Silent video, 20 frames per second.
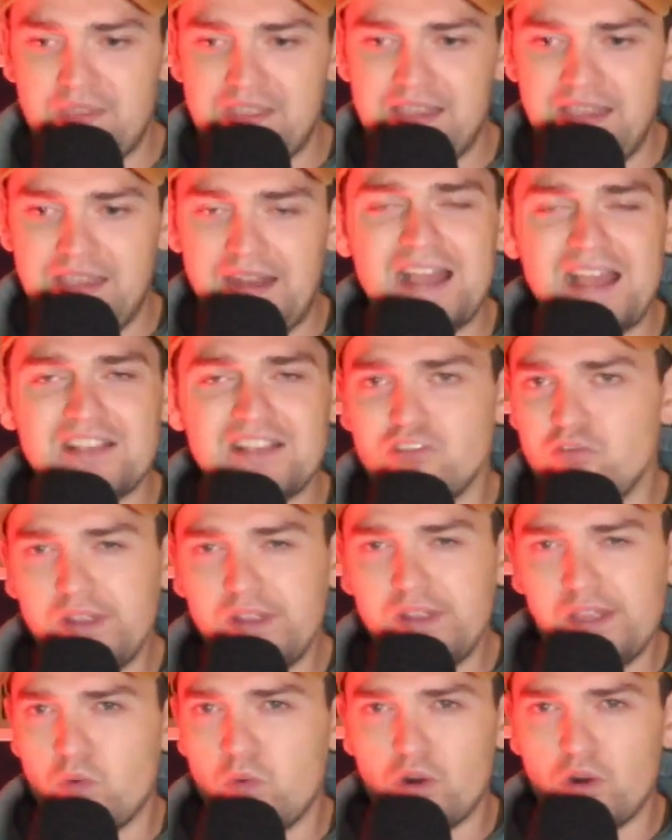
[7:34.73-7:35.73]
It hasn't
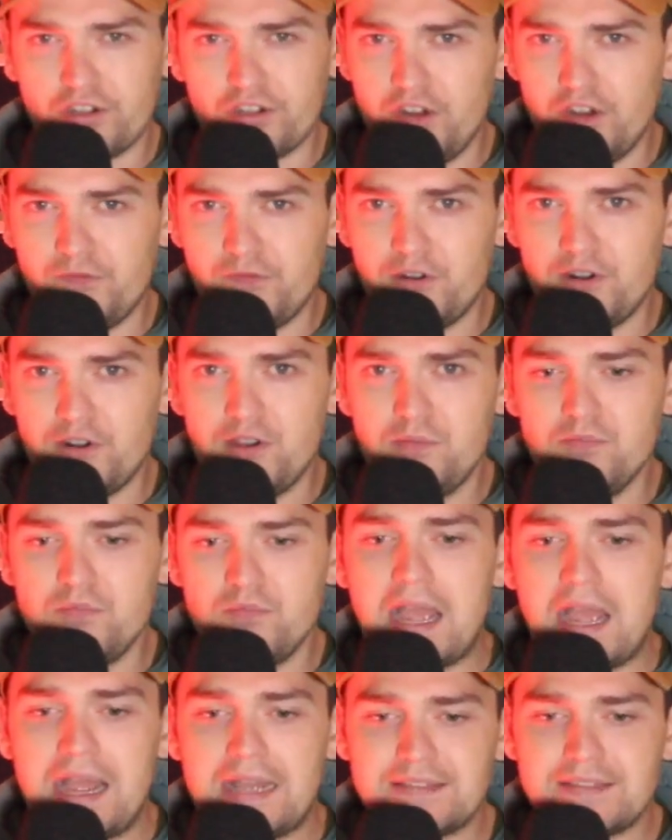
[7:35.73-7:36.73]
really worked out for him
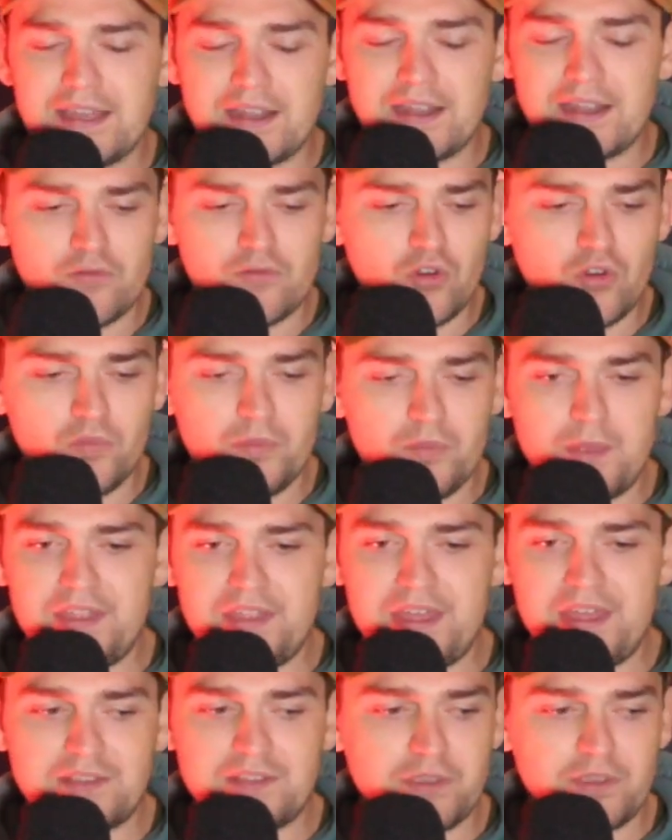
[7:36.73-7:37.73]
as that role. Maybe
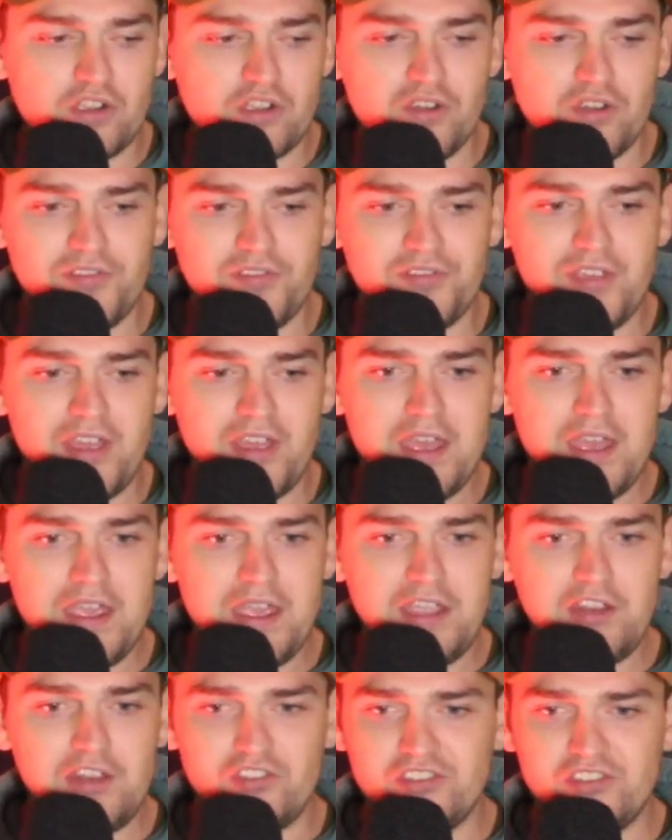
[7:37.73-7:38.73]
that's because
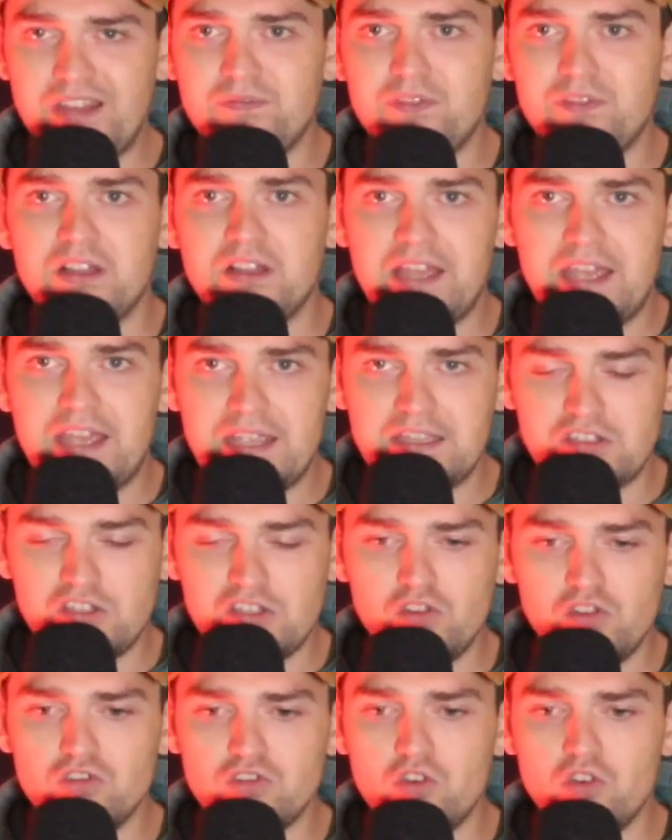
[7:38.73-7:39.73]
he doesn't have the legs to
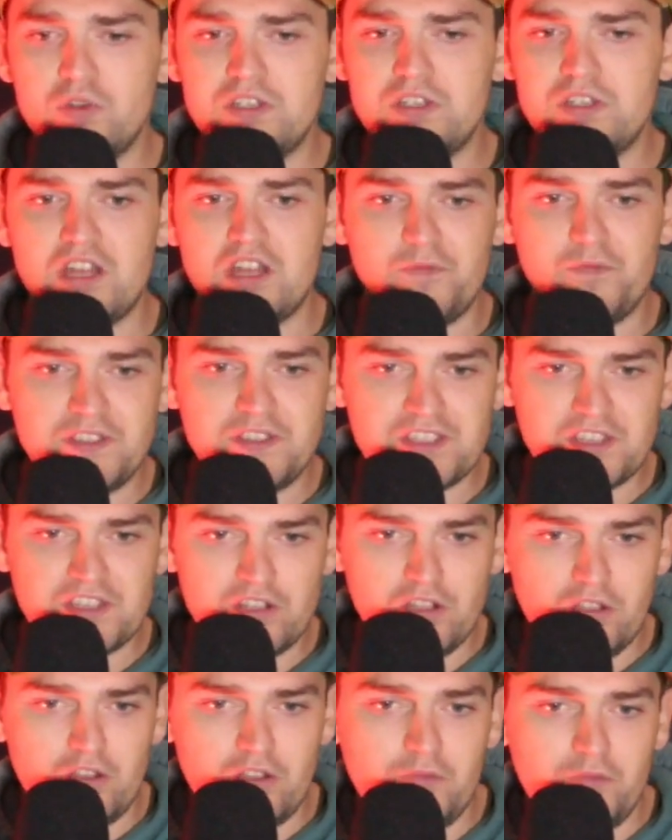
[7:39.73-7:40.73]
do so. He's not
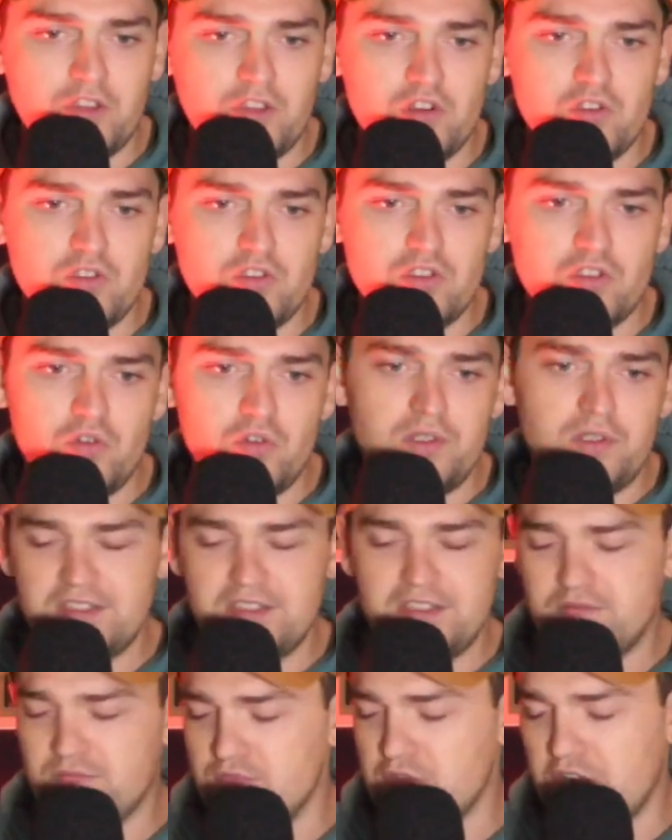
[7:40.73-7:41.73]
physical enough to do so. He's
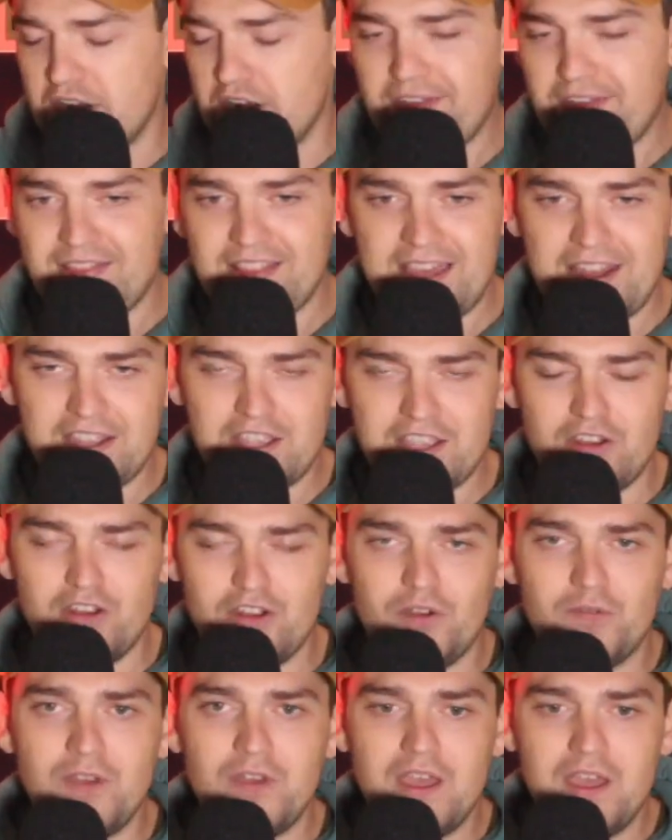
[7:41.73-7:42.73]
not athletic
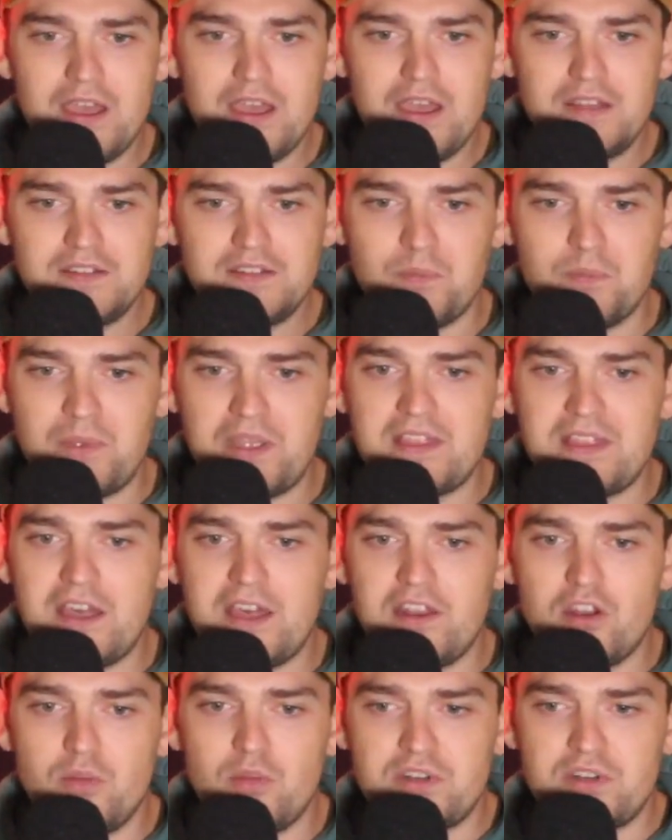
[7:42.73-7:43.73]
enough to be that
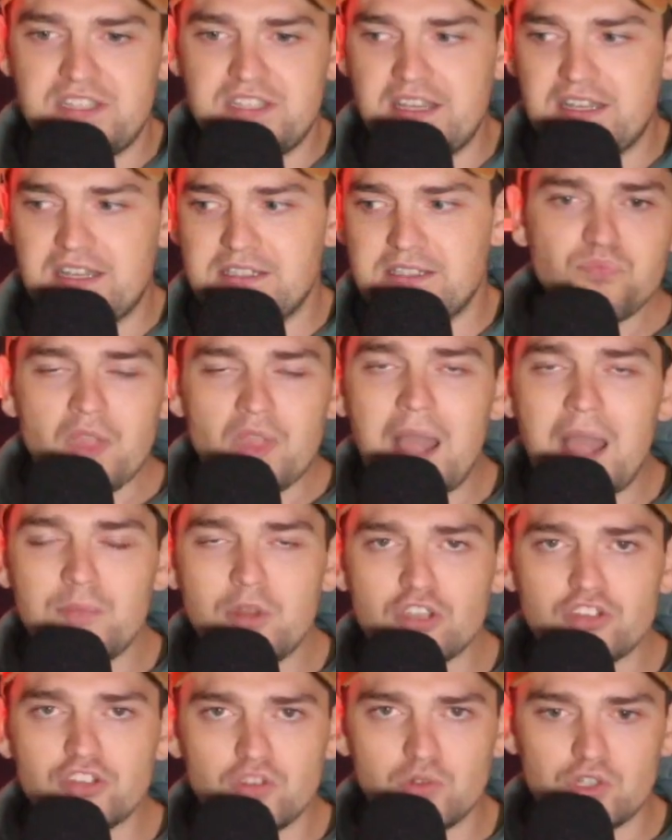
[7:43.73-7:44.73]
number six. I'm
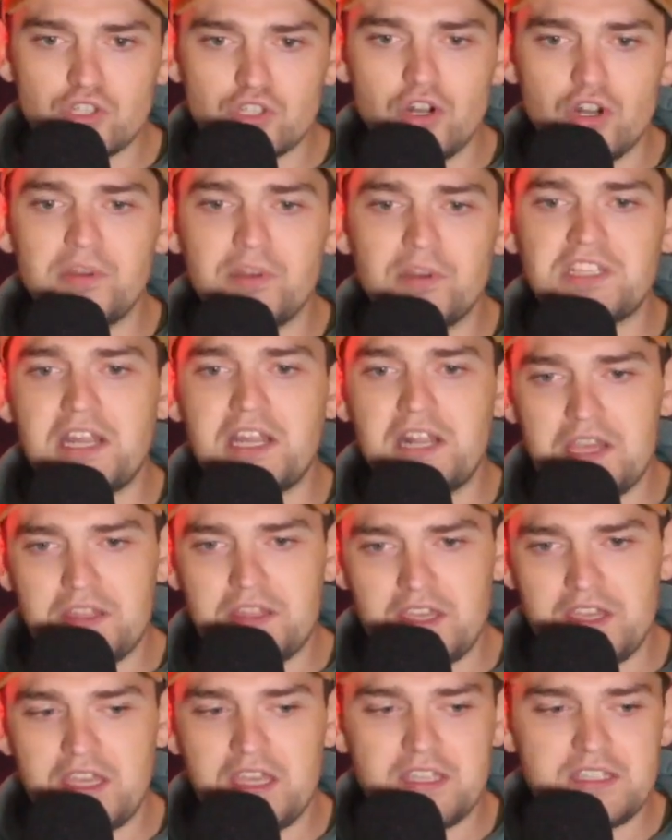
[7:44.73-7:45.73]
not so sure about that. I
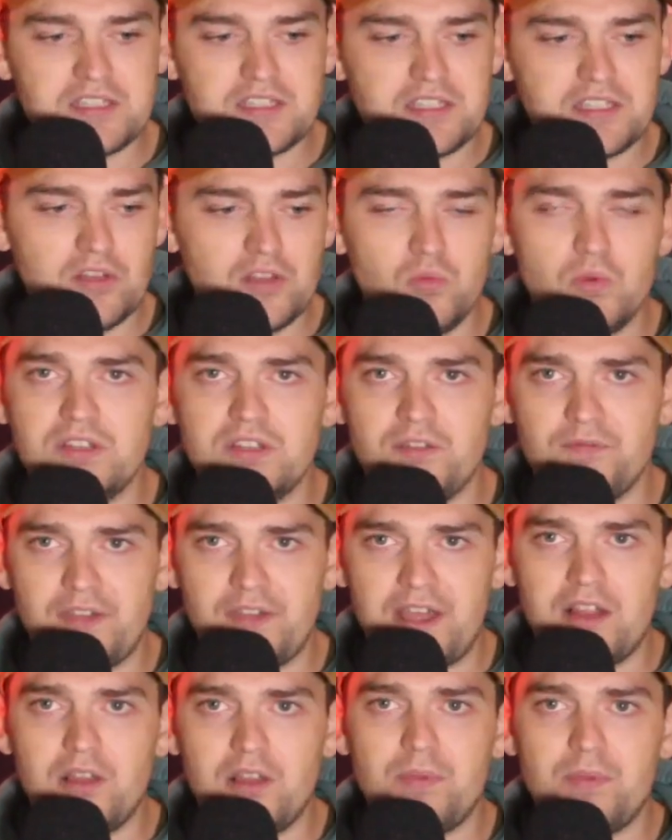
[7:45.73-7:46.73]
think he still will
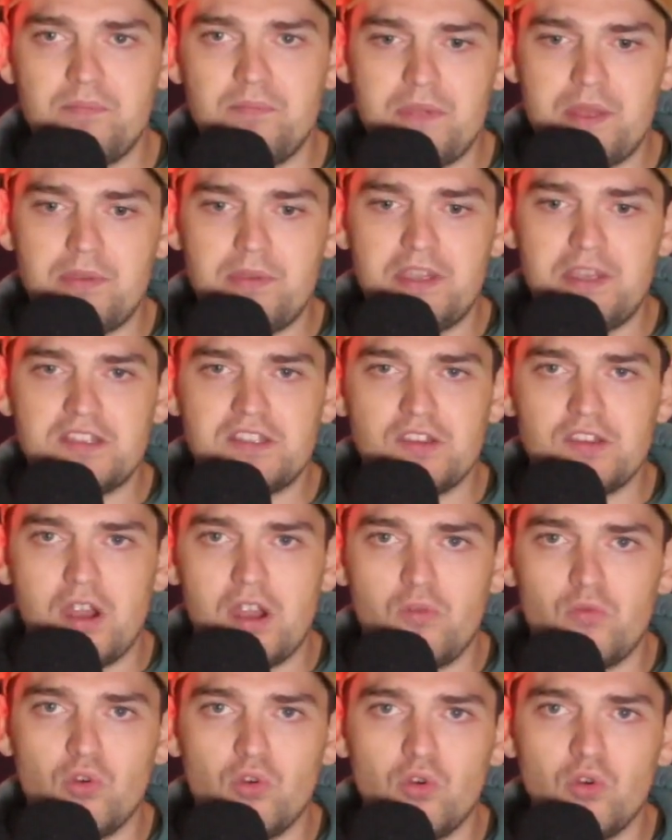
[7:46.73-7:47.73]
develop, and maybe it's a, a
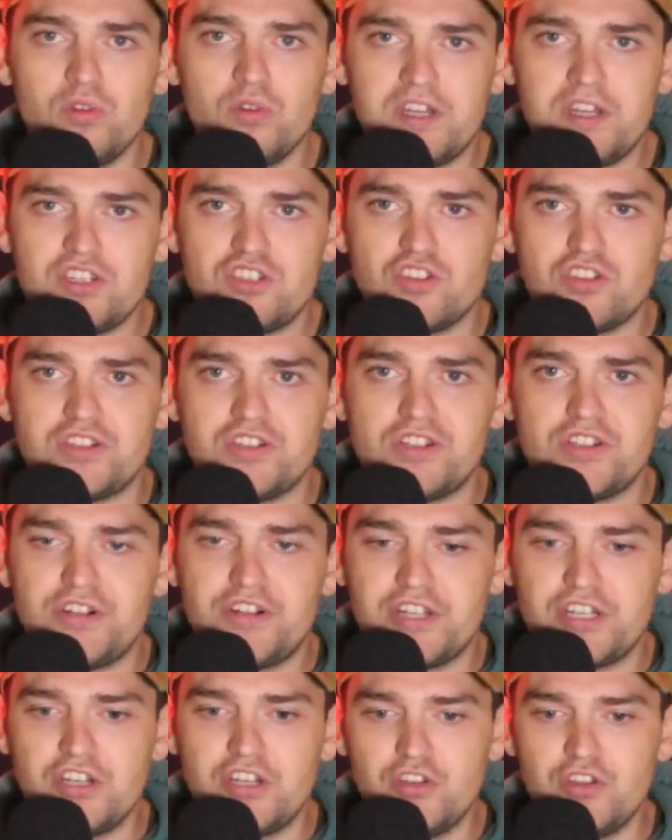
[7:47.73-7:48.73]
role that he's just
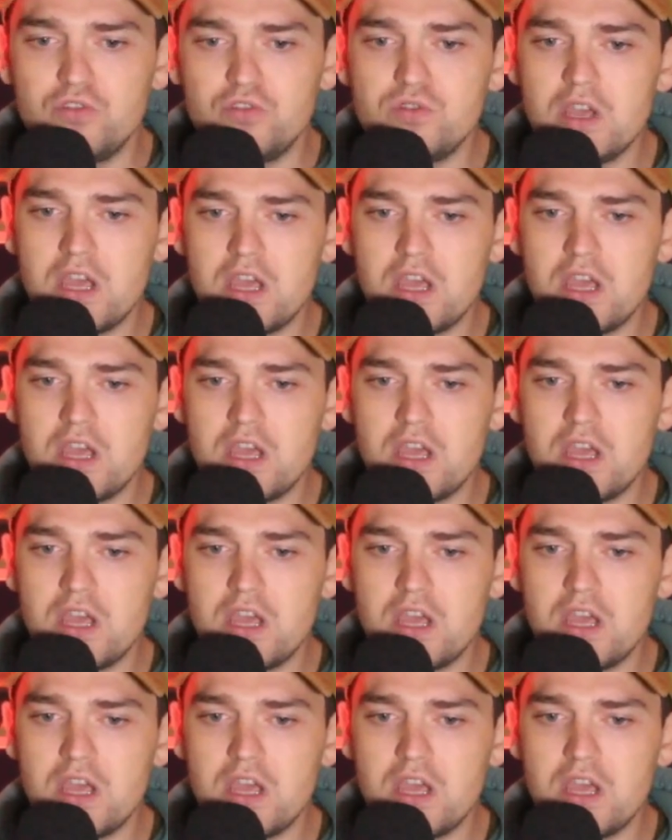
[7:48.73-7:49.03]
learning to do.